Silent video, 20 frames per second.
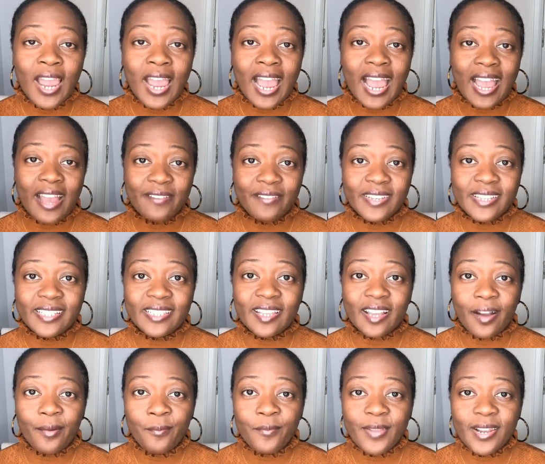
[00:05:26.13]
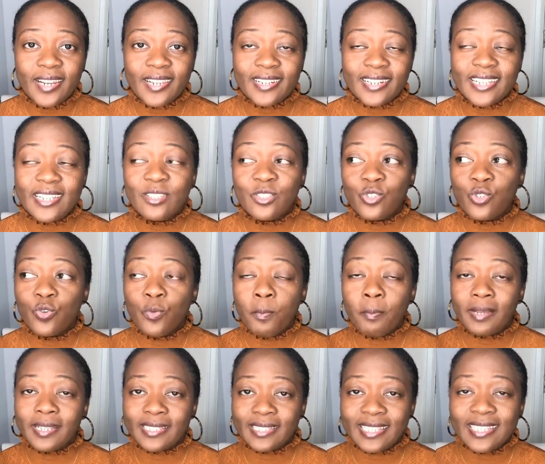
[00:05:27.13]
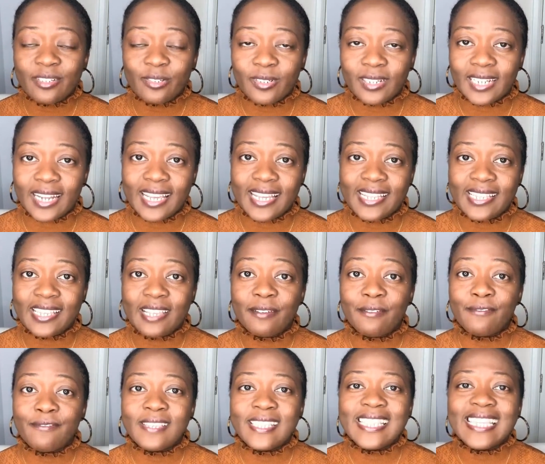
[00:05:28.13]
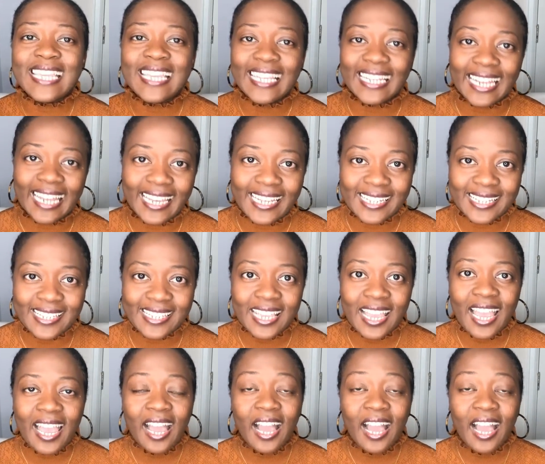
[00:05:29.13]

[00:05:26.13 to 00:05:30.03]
having the ability to materialize and physicalize